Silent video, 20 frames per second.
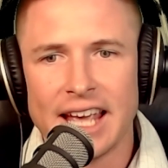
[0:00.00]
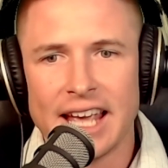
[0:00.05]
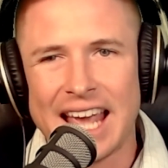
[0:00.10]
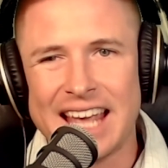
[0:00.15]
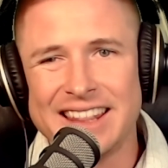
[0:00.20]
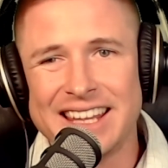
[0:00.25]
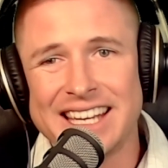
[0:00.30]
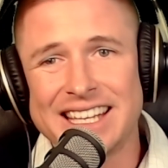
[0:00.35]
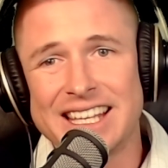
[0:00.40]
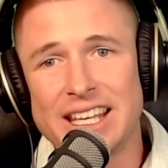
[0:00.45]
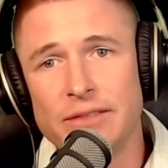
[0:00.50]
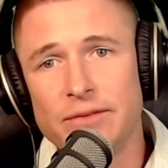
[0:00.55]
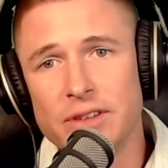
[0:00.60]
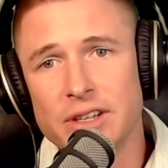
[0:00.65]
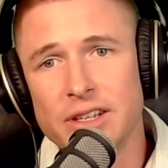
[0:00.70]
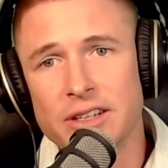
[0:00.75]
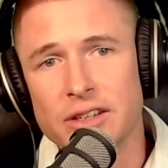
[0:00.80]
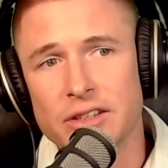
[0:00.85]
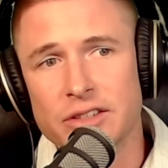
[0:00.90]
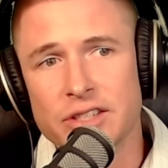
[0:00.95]
And then
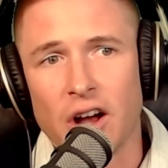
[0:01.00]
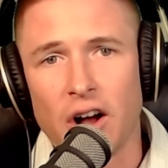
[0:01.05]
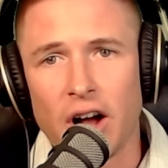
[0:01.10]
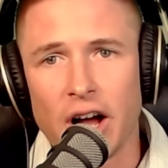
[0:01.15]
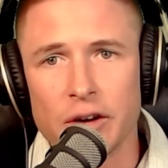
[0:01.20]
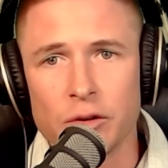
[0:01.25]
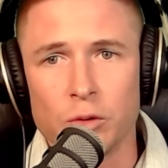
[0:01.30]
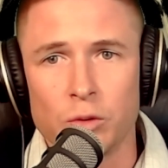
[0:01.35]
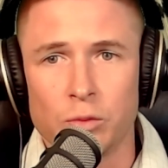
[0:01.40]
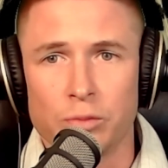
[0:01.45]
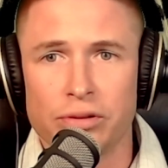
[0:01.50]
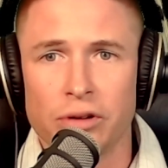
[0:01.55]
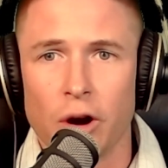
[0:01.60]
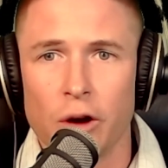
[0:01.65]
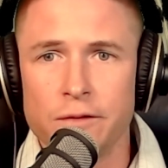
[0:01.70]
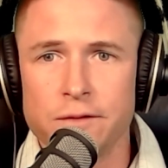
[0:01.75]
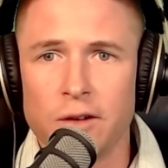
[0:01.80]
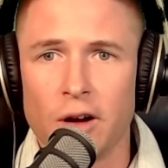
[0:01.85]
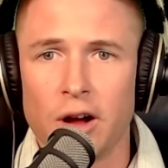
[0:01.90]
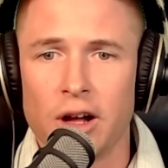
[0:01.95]
given title
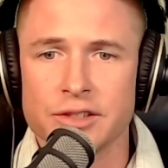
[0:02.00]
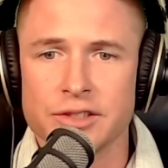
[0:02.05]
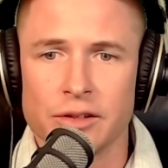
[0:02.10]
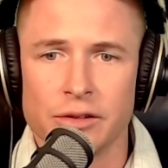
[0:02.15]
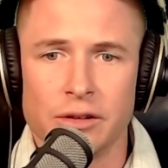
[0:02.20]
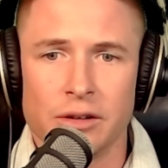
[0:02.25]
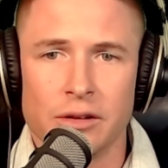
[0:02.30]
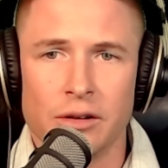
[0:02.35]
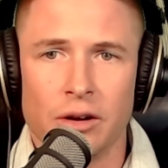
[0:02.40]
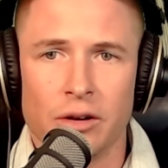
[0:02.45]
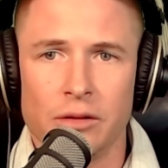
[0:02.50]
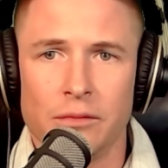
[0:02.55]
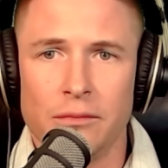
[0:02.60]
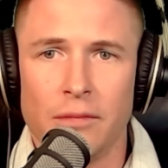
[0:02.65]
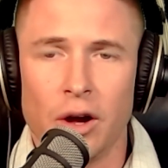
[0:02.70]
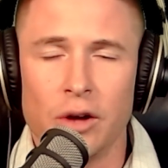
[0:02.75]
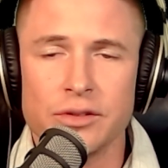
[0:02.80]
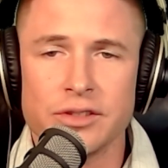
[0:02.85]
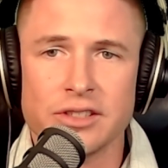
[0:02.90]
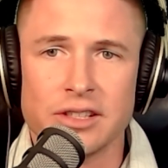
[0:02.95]
profiles on
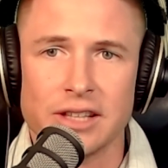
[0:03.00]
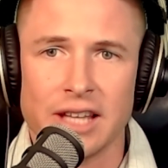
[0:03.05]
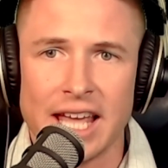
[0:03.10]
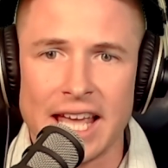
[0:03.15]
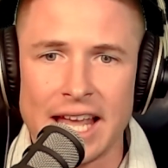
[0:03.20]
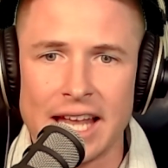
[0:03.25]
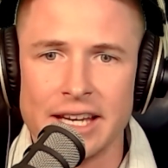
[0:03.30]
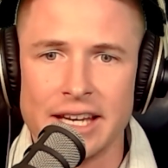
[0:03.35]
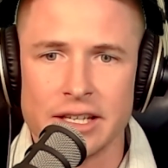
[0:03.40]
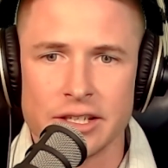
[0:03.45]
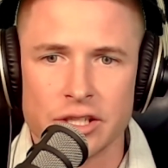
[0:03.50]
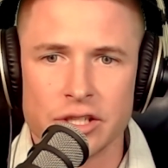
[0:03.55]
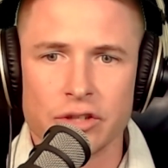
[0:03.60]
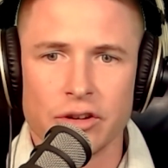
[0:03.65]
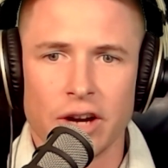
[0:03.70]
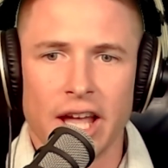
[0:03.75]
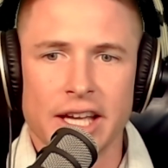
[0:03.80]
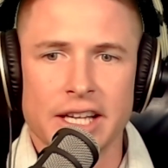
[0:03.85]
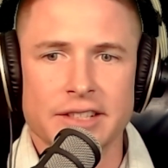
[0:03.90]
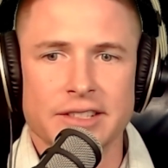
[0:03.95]
most land in
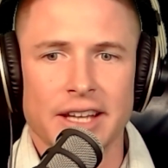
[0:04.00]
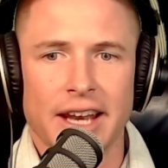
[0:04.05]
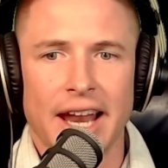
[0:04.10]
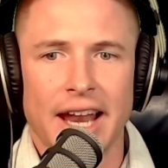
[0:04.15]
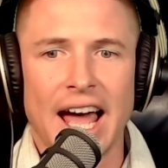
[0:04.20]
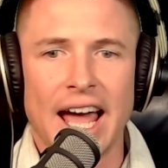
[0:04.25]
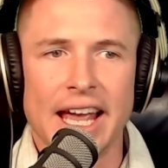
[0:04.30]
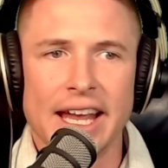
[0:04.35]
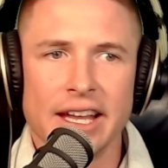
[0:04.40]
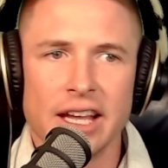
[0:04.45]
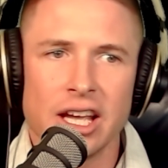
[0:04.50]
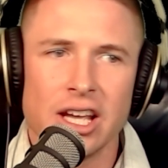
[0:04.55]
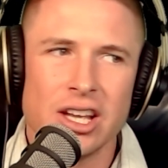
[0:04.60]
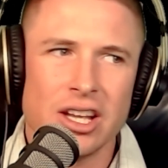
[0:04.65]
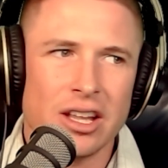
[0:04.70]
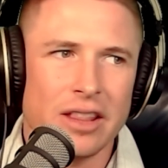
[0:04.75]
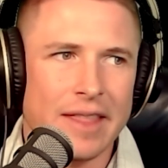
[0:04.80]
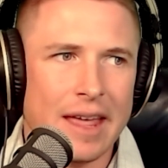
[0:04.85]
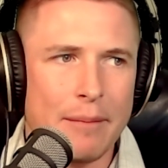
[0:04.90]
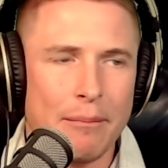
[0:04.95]
Australia today,
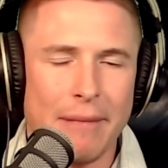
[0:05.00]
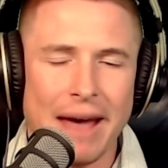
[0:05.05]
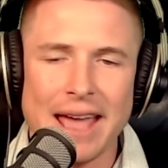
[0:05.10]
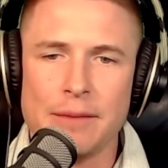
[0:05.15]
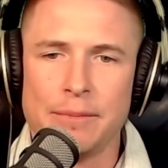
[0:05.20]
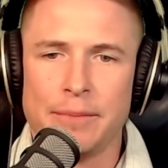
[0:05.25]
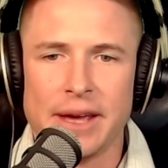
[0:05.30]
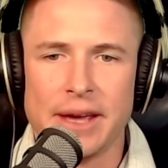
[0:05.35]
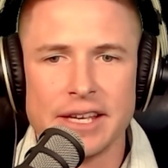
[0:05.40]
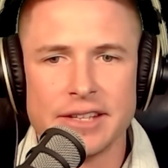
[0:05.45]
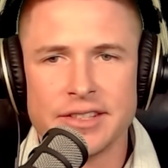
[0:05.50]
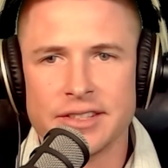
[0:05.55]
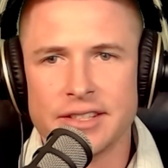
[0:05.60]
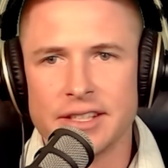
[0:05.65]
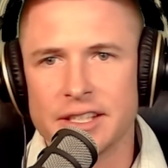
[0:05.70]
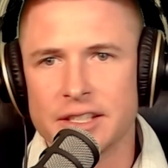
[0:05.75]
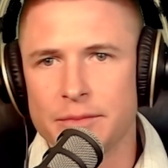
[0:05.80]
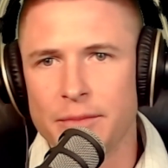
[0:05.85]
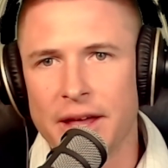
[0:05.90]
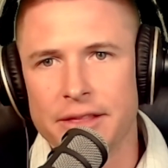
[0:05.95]
there may be a
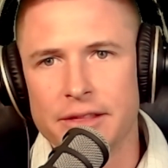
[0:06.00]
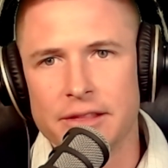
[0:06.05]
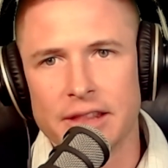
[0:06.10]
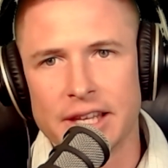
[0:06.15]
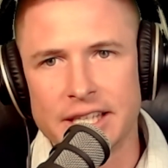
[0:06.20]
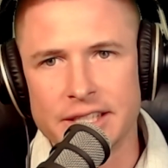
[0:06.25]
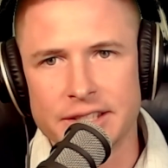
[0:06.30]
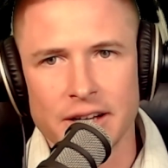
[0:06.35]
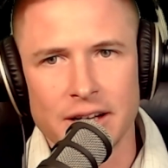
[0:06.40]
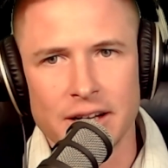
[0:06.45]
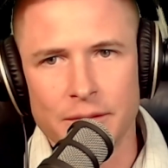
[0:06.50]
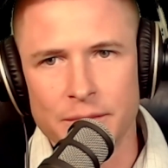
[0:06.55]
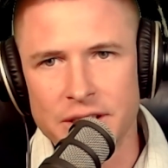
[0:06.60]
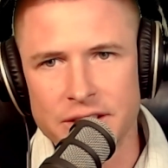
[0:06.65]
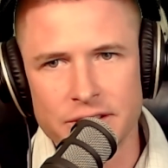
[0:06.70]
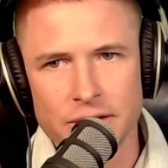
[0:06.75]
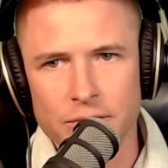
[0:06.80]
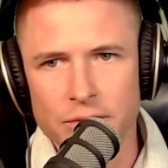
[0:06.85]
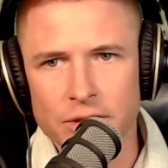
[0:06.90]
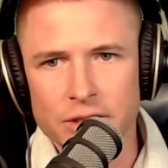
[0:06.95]
6-month lead time
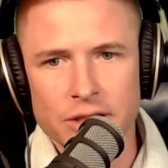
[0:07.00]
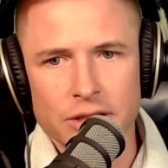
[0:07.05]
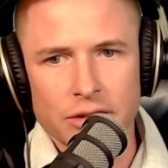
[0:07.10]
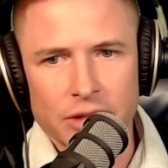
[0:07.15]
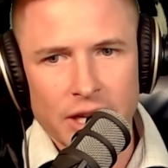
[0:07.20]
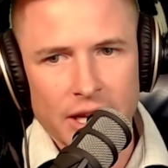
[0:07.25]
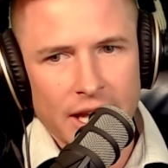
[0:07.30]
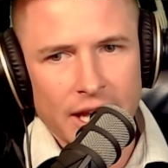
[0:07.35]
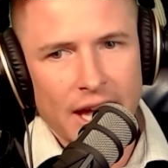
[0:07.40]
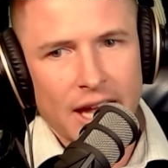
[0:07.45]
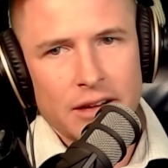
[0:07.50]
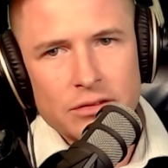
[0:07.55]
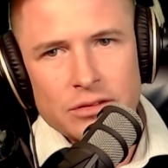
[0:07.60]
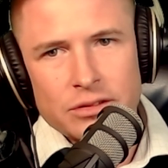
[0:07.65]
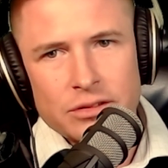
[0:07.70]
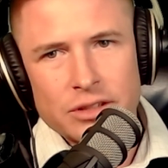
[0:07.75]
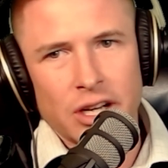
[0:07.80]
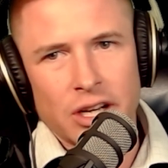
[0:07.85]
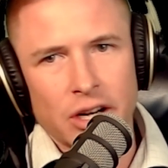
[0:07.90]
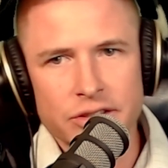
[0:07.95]
into what you're looking at
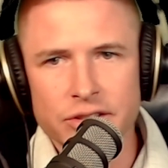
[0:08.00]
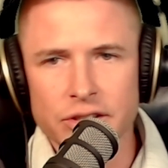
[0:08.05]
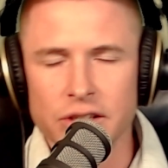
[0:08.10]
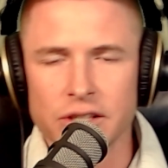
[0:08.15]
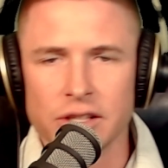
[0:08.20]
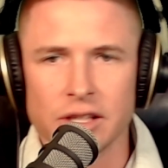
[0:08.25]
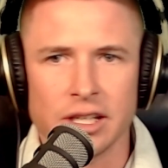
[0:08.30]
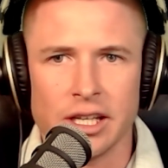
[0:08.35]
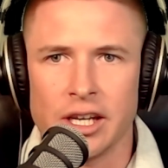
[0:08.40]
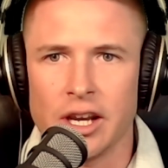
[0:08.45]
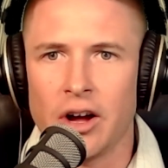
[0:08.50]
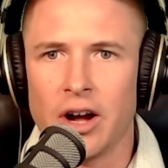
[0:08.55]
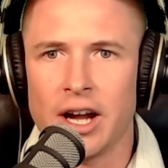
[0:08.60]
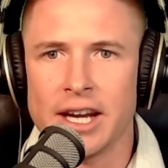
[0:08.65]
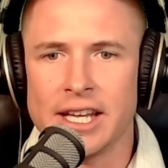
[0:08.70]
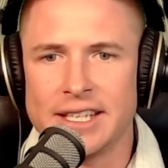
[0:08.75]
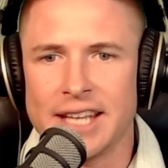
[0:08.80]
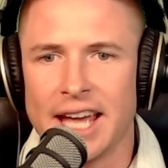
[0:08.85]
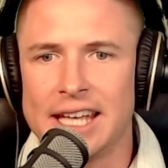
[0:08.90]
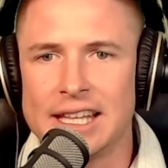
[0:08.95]
or, certainly a
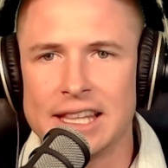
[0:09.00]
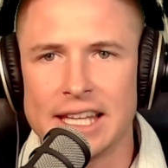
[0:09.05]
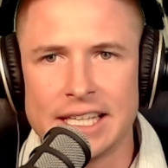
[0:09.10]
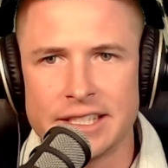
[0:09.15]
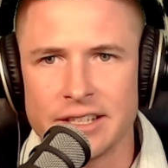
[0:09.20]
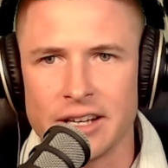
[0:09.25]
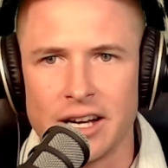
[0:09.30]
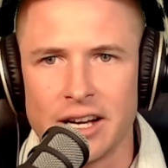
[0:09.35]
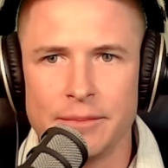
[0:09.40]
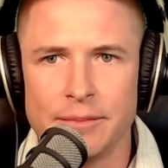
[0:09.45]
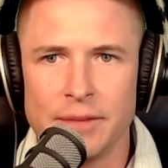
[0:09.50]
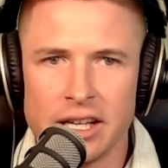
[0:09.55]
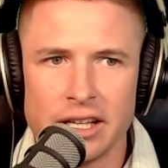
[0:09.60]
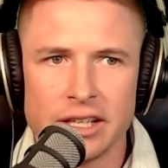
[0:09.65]
90-day lead time.